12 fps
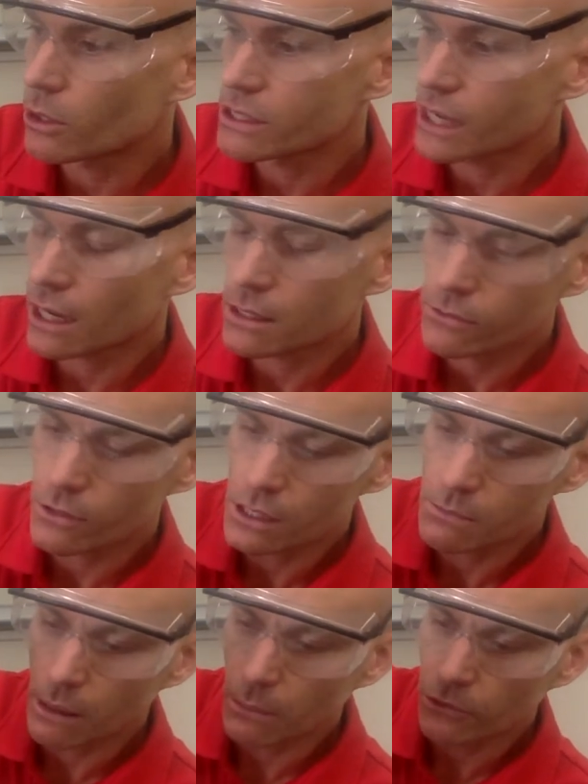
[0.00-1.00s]
seconds for
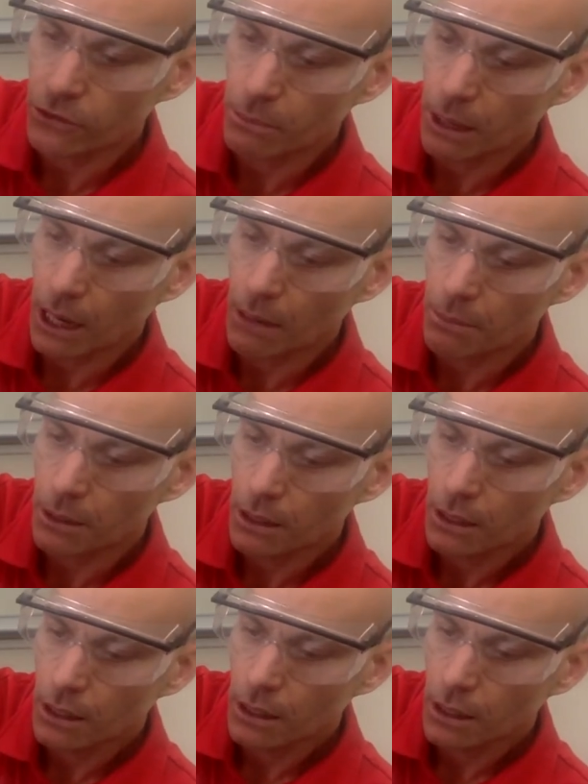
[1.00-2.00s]
these bubbles to pop,
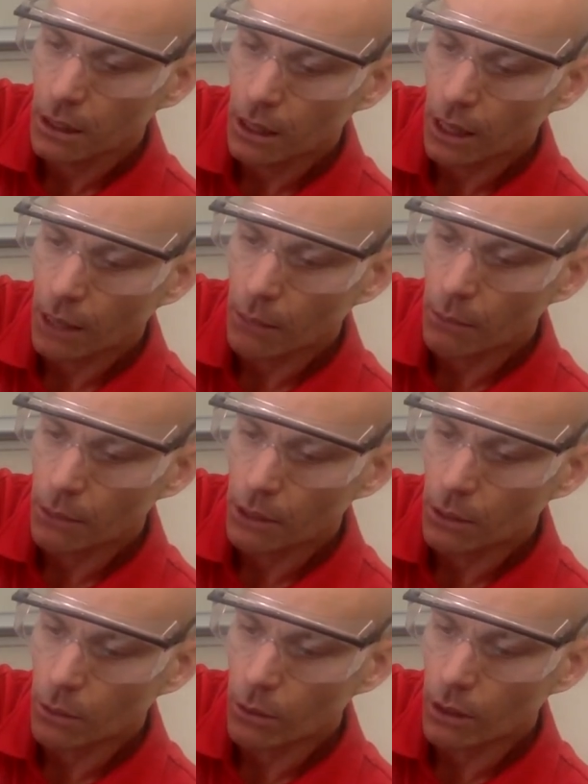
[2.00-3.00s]
and we'll
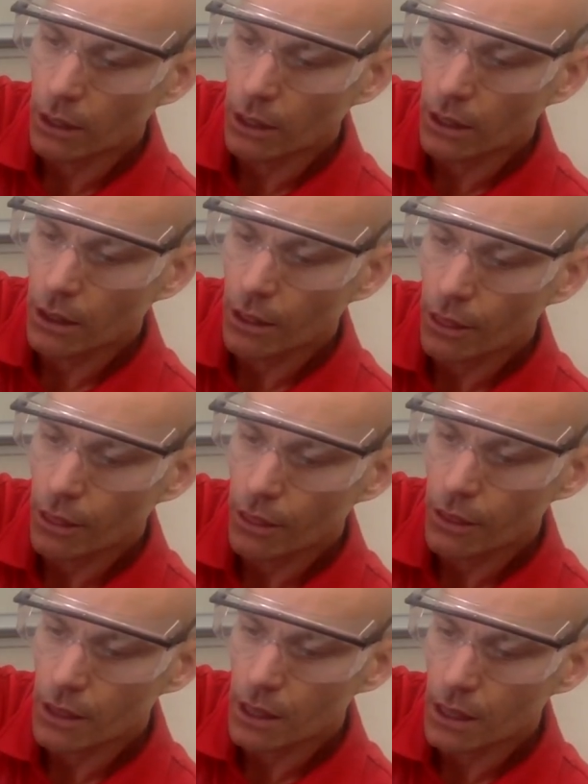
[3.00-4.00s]
record
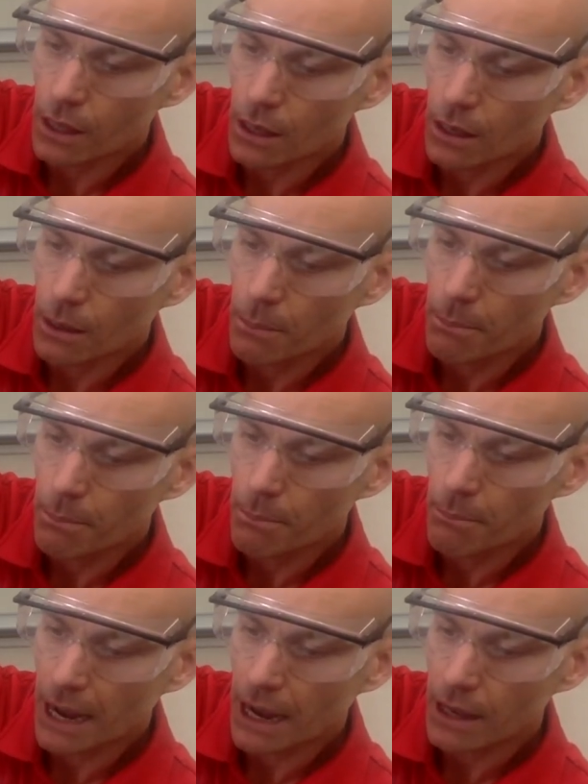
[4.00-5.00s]
the
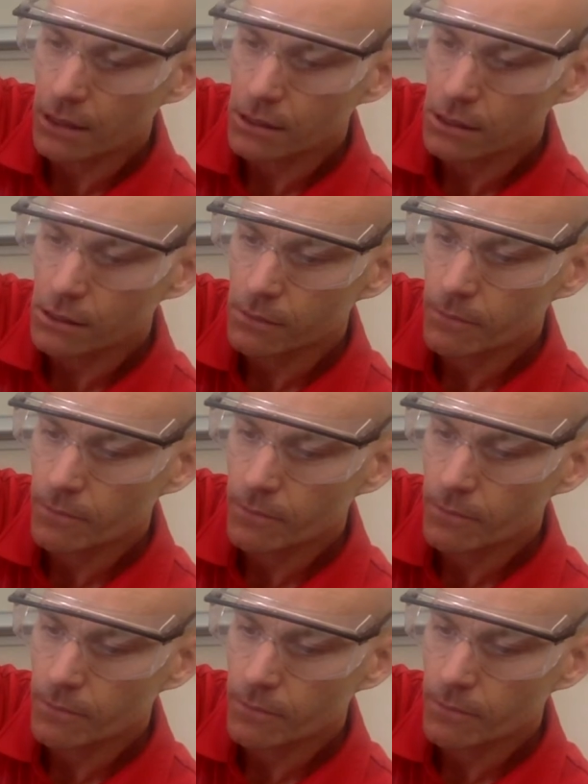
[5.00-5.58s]
mass.